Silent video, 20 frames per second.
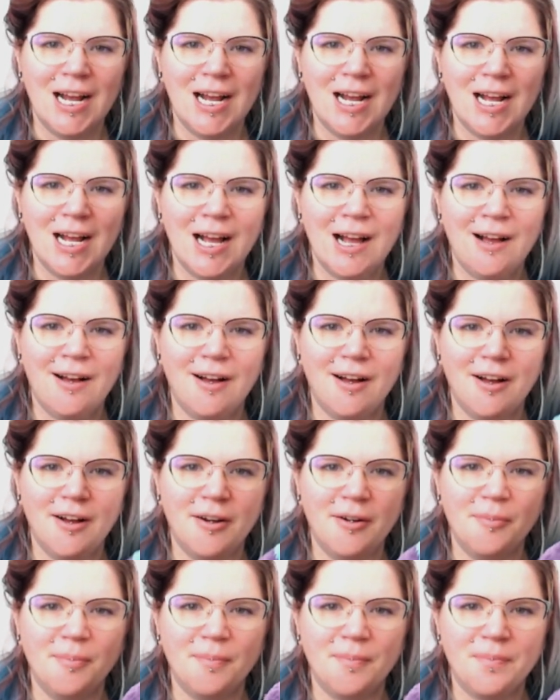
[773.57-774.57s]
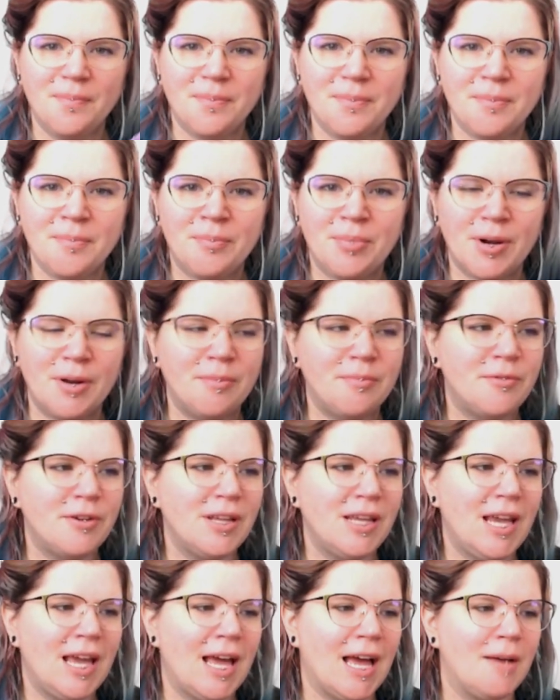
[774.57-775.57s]
But I'm
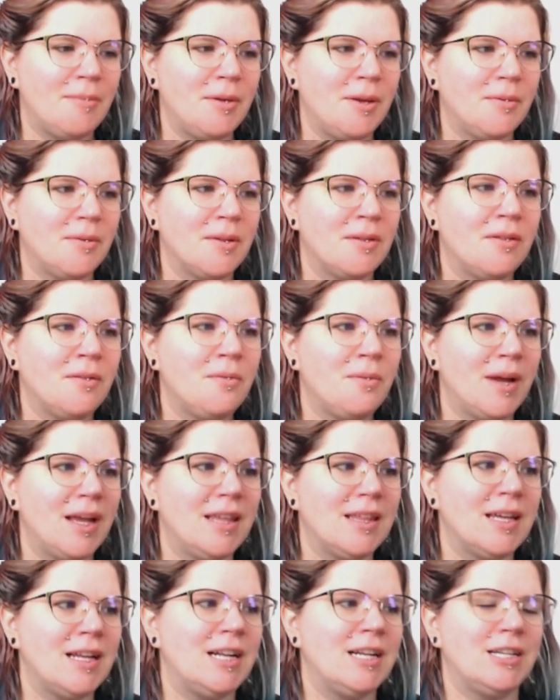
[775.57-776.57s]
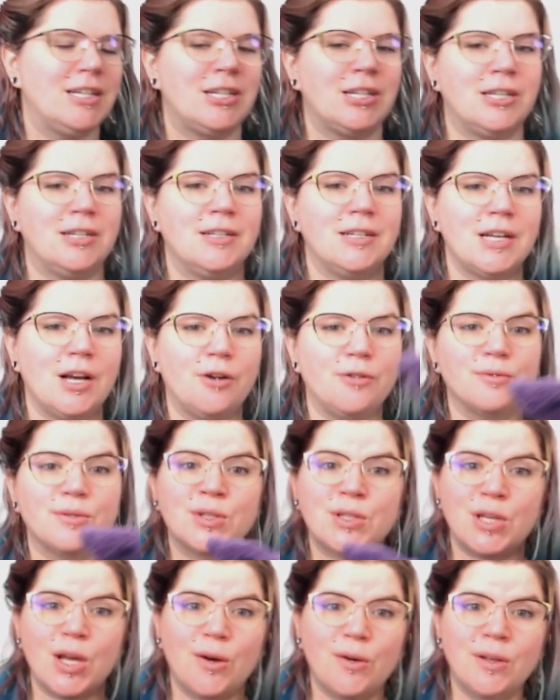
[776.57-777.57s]
really happy with the way that it turned out.
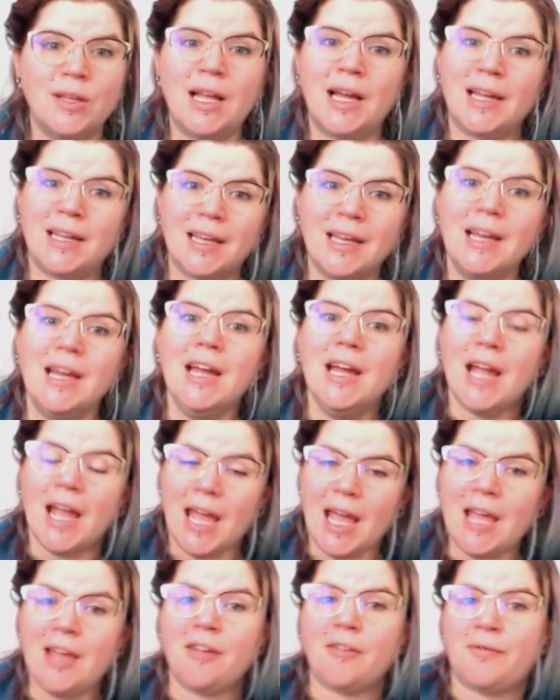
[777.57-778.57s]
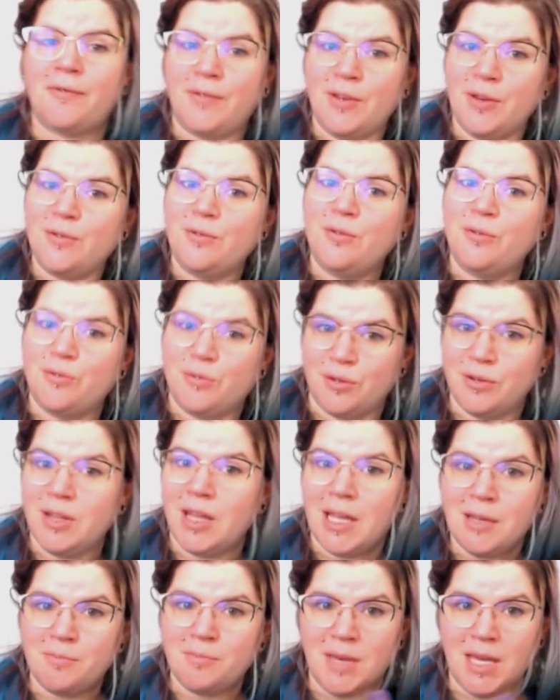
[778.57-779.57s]
So like if you were
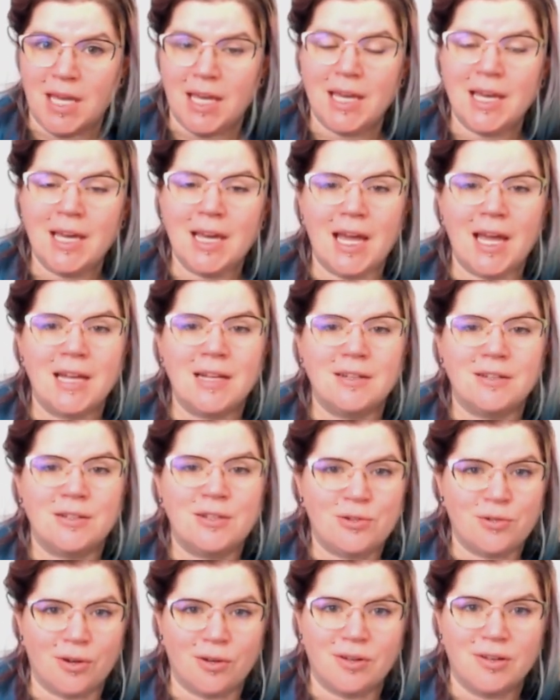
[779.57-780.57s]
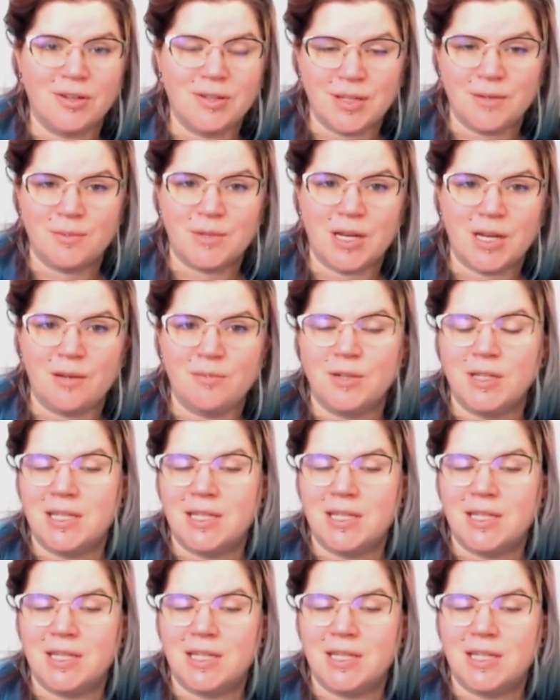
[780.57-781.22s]
like me and struggle sometime with